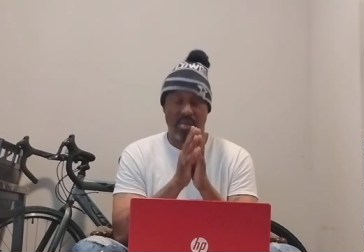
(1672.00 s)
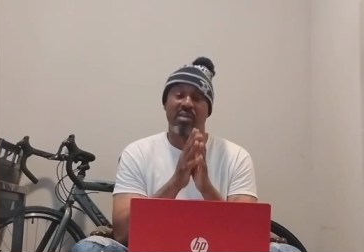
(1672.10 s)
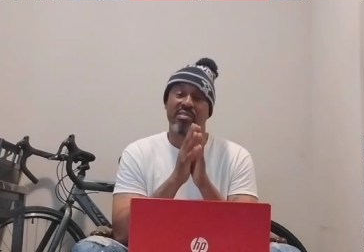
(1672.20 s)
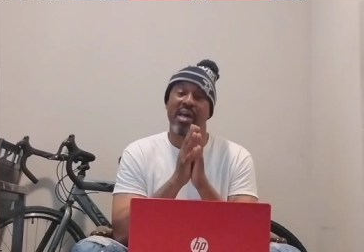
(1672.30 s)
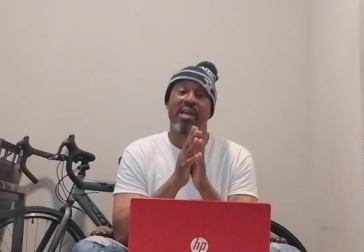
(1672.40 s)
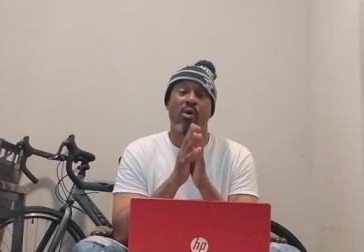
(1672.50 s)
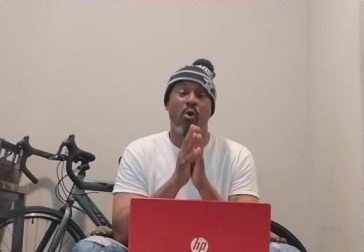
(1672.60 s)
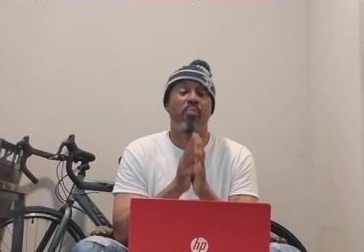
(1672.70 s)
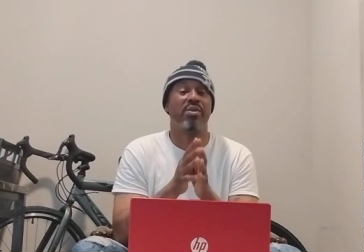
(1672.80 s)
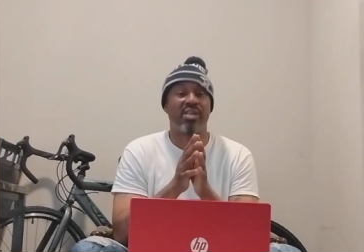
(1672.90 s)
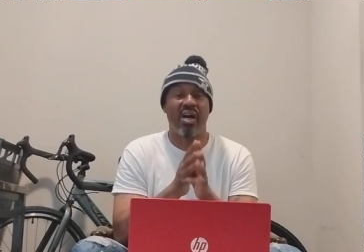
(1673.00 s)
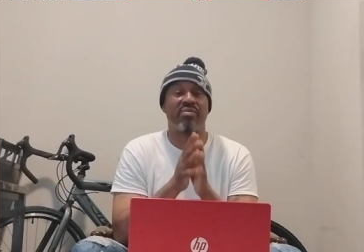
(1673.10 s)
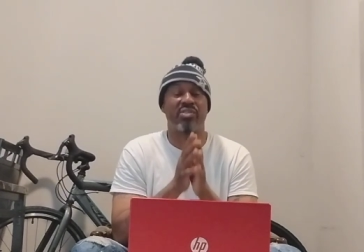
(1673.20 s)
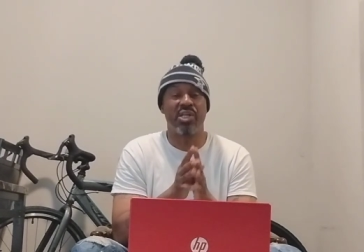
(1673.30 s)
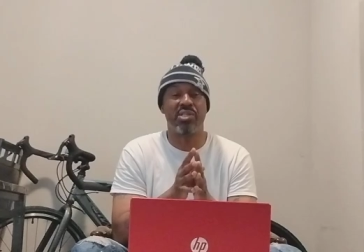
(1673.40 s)
It's not open
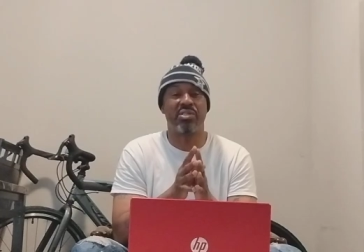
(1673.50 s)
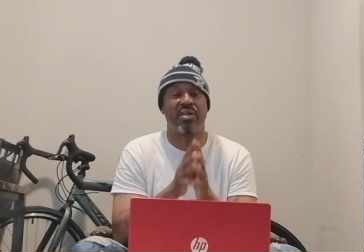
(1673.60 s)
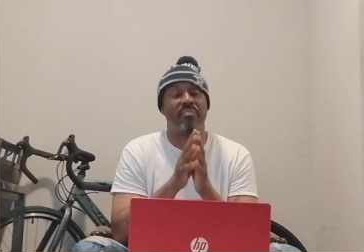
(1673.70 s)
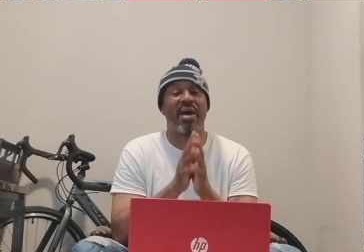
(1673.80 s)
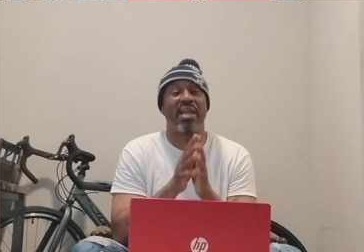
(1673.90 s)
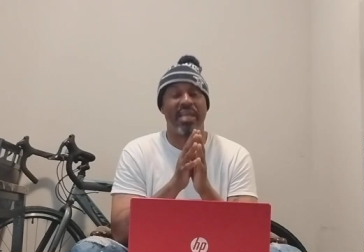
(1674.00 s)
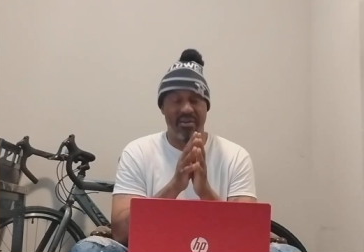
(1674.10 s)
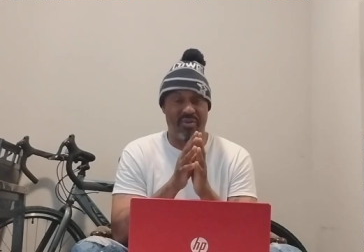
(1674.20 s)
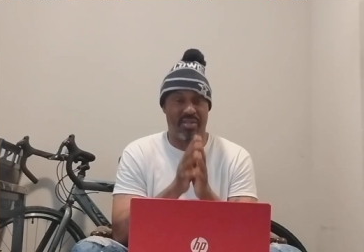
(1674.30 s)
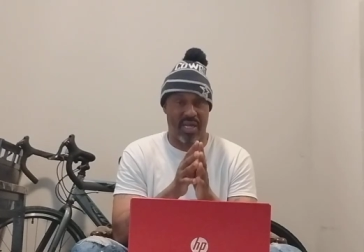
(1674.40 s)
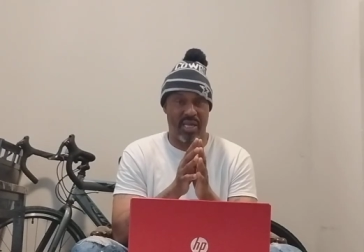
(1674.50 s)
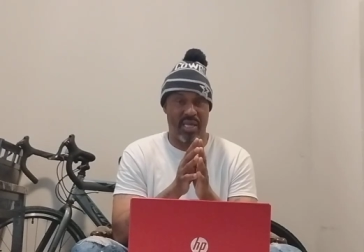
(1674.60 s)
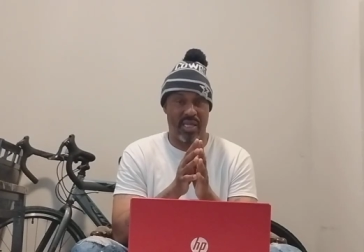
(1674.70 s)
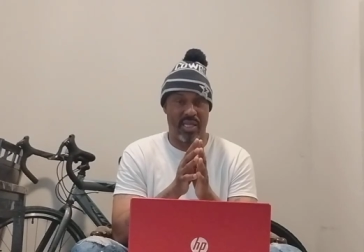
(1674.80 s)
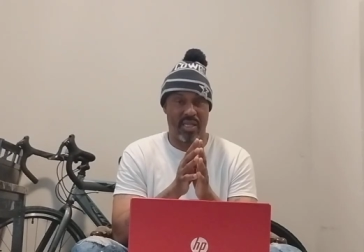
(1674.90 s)
conversation about everything.
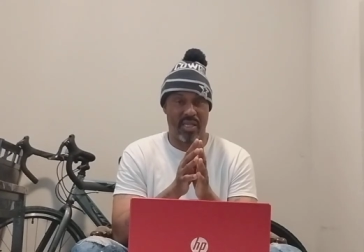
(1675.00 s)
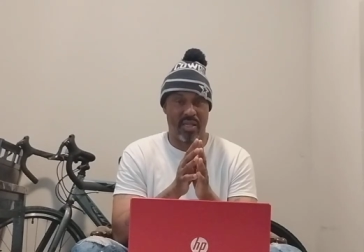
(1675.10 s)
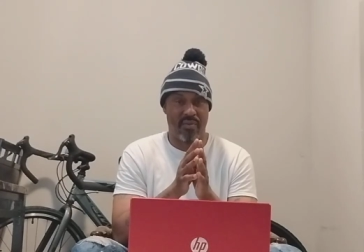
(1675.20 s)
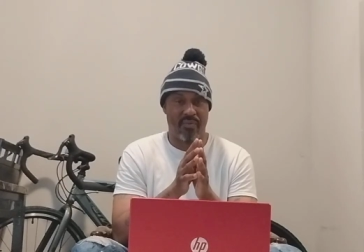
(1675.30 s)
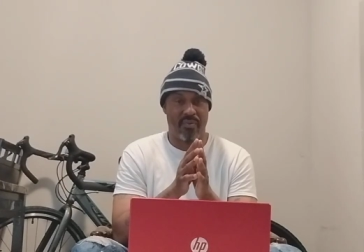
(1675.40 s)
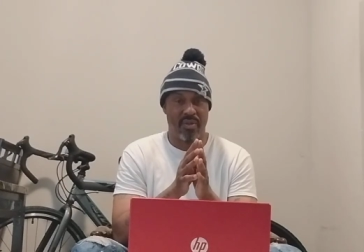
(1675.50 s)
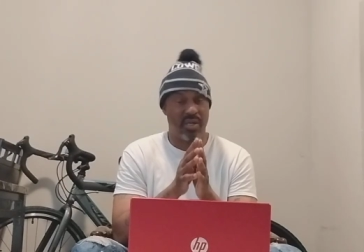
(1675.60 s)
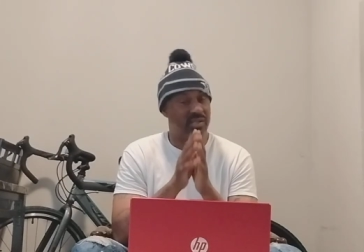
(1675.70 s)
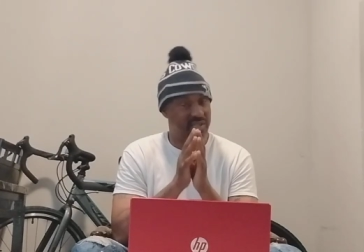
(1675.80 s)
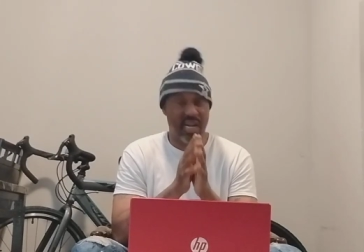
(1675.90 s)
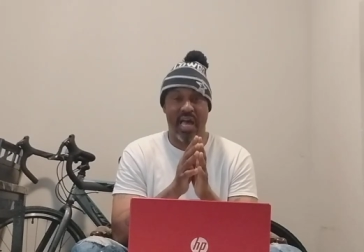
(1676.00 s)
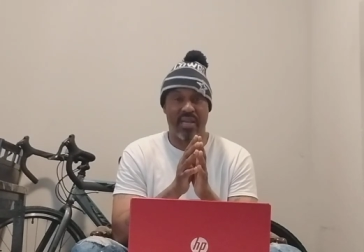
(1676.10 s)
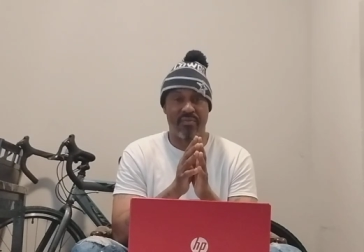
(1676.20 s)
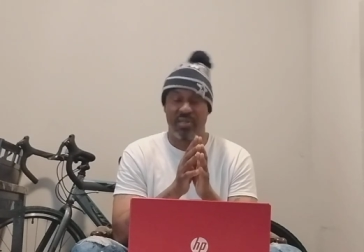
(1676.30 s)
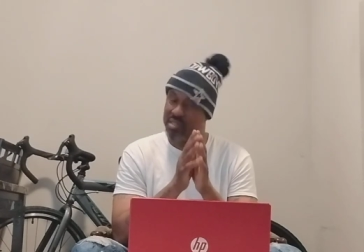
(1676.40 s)
It's not.
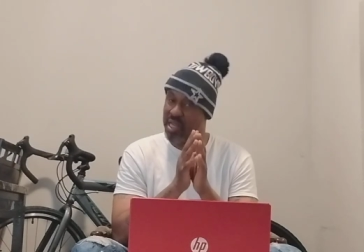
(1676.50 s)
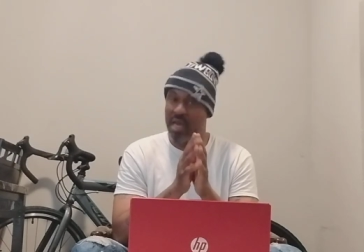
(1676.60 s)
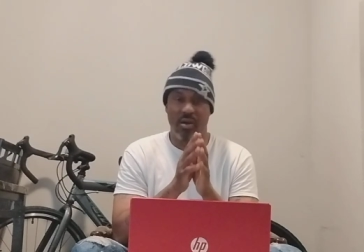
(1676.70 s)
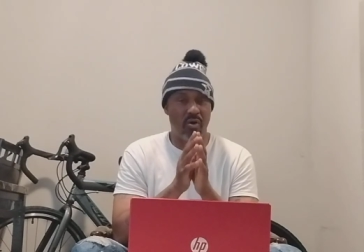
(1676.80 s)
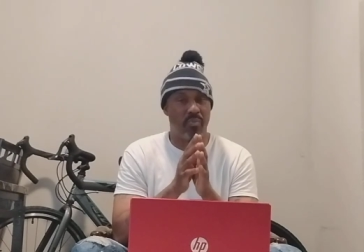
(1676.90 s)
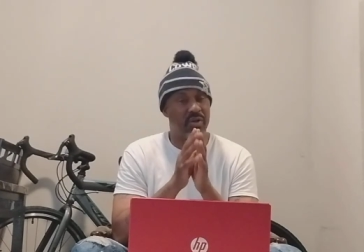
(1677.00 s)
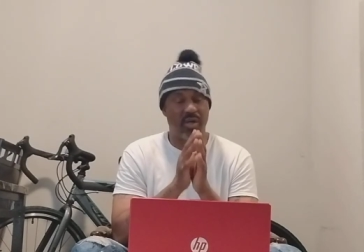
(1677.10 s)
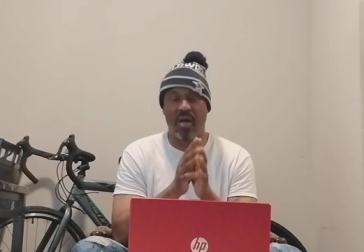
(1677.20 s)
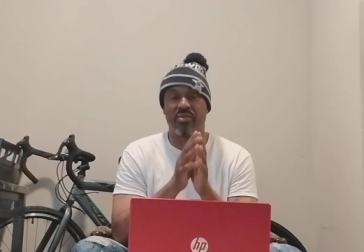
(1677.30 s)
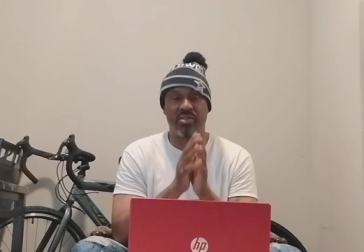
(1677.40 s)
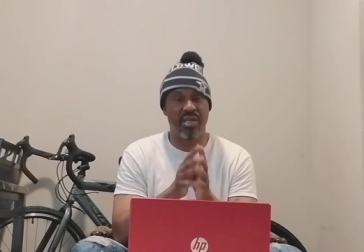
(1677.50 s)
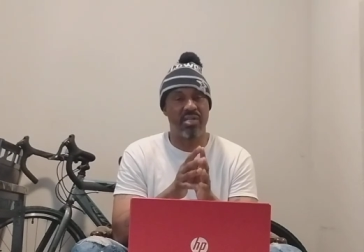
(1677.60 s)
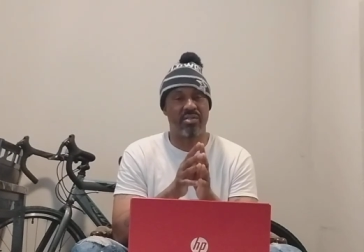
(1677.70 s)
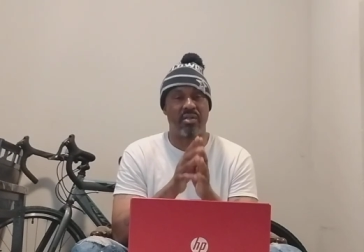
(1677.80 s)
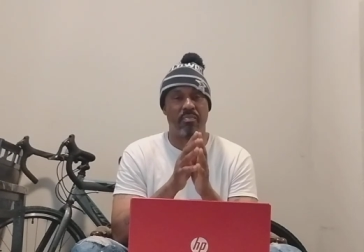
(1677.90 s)
It's not open
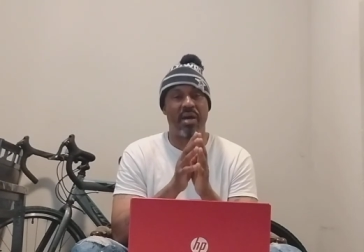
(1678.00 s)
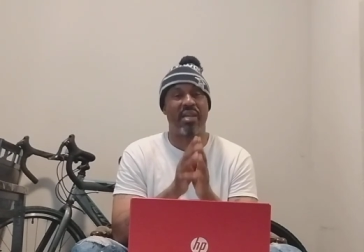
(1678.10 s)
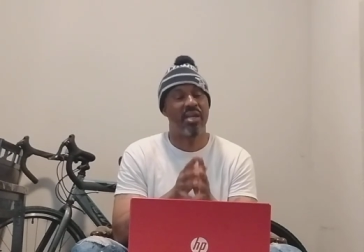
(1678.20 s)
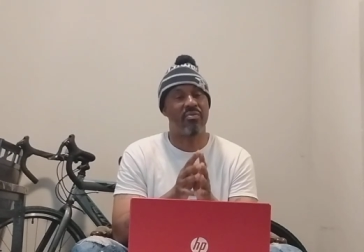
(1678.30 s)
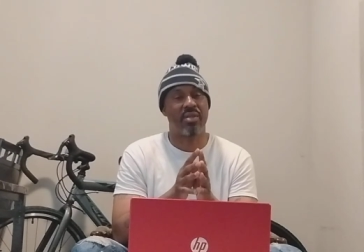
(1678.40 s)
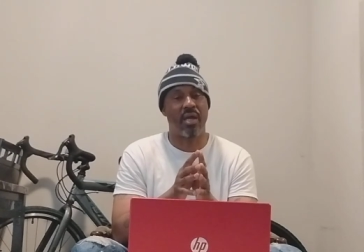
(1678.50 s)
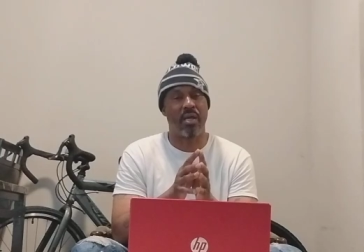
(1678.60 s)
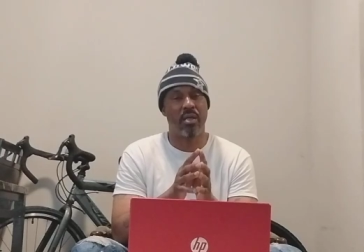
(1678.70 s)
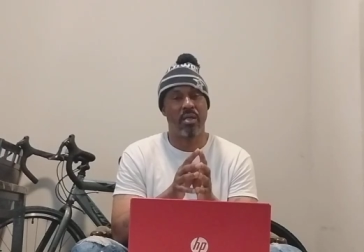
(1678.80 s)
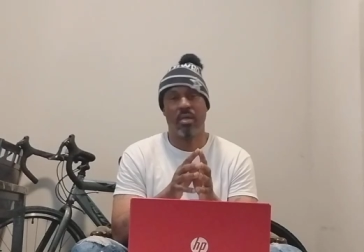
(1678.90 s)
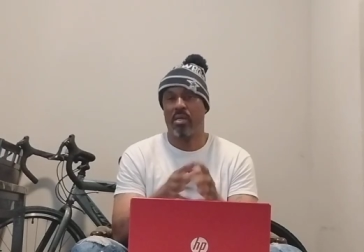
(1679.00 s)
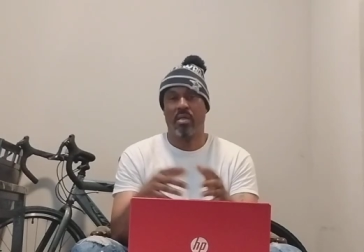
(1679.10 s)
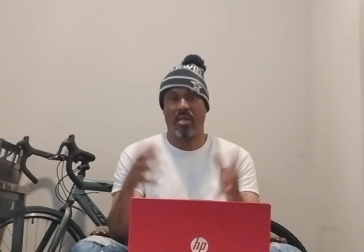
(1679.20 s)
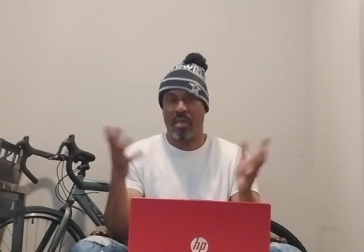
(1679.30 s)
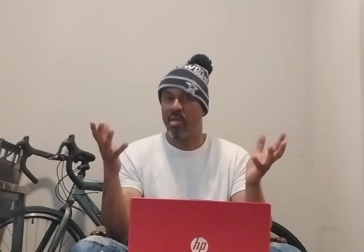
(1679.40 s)
conversation about everything.
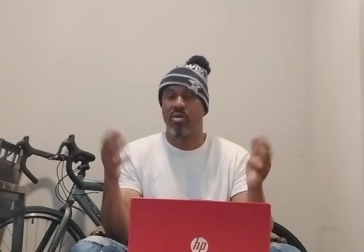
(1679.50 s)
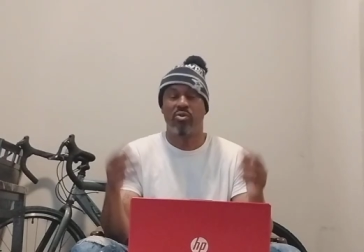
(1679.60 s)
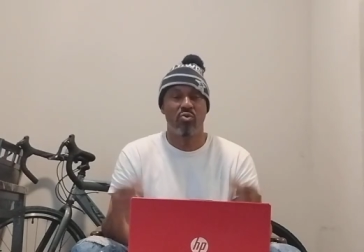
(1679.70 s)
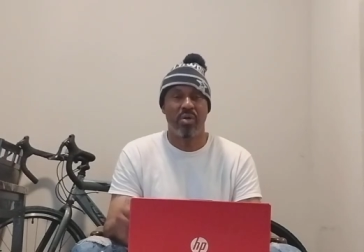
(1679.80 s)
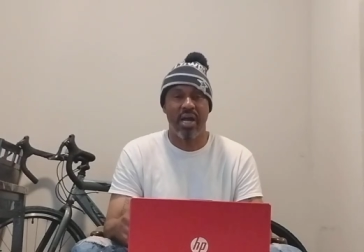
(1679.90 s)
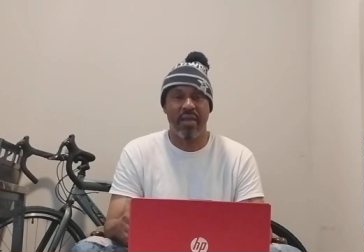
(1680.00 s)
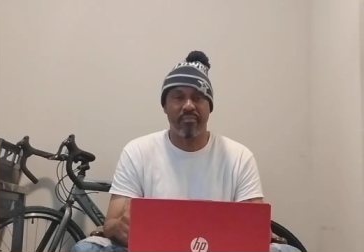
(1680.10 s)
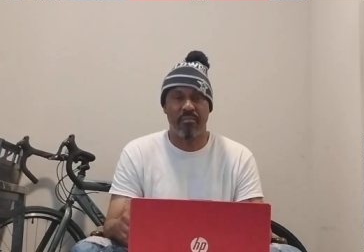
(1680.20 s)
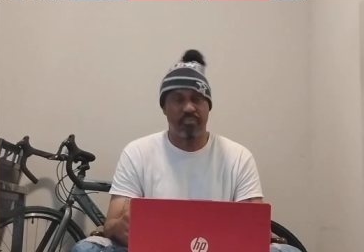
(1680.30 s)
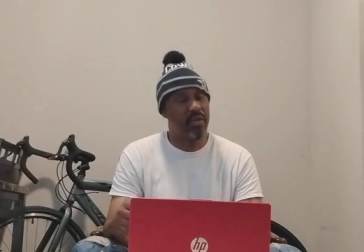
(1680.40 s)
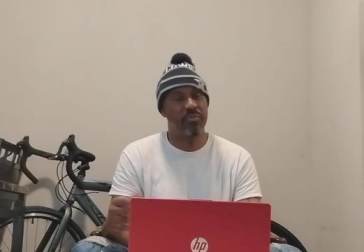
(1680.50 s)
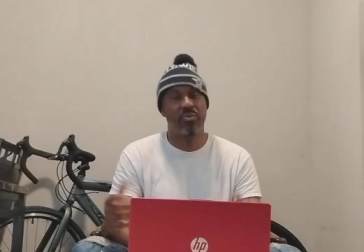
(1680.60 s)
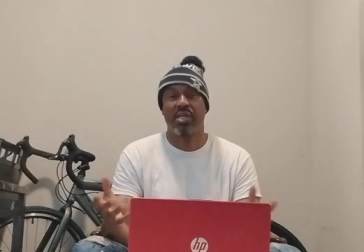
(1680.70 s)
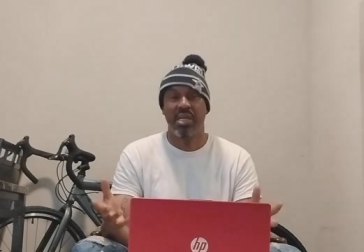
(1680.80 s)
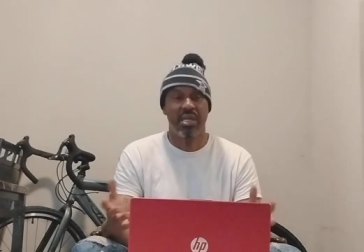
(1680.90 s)
Hell, you got
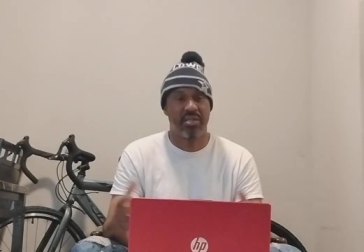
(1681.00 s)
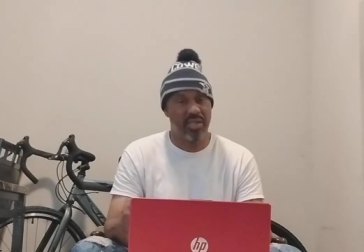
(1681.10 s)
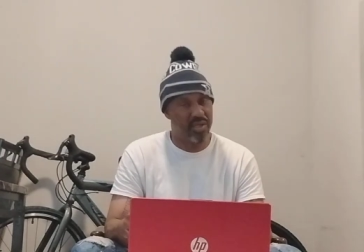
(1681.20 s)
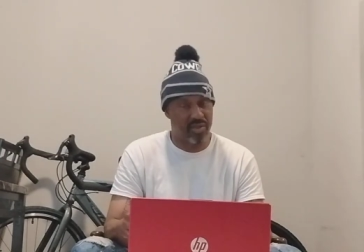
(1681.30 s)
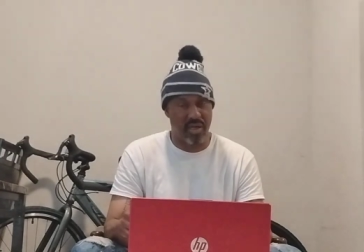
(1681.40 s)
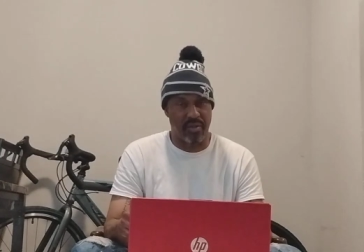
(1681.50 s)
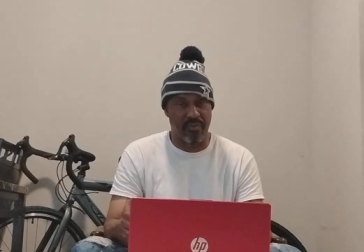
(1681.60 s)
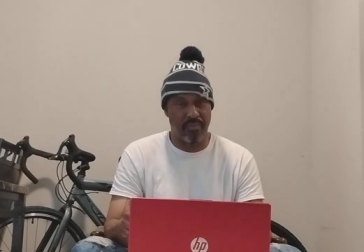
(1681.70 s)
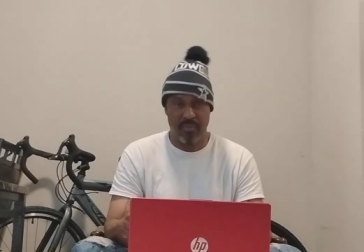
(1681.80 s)
people kin to each other.